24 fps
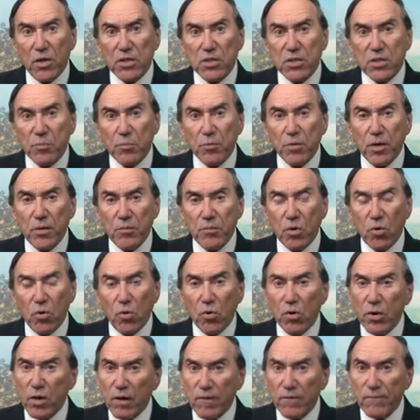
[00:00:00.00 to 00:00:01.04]
Supreme
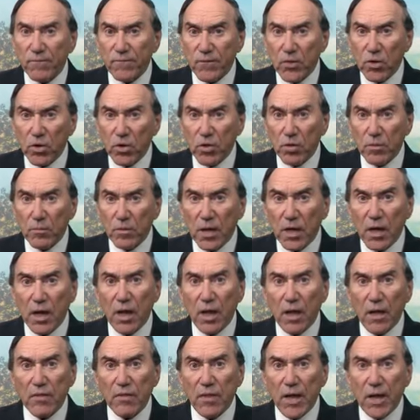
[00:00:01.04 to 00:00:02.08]
Court affirmed
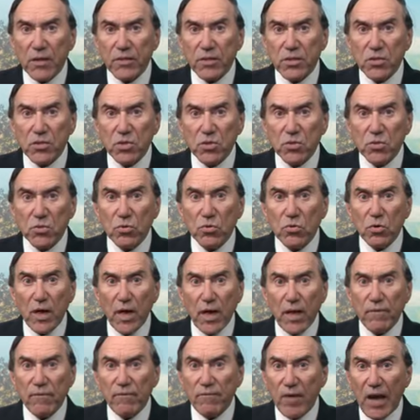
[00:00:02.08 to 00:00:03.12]
that the school
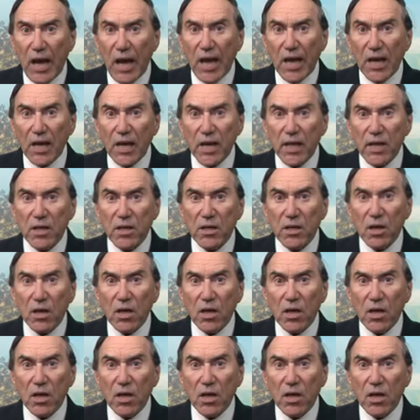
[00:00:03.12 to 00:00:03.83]
had violated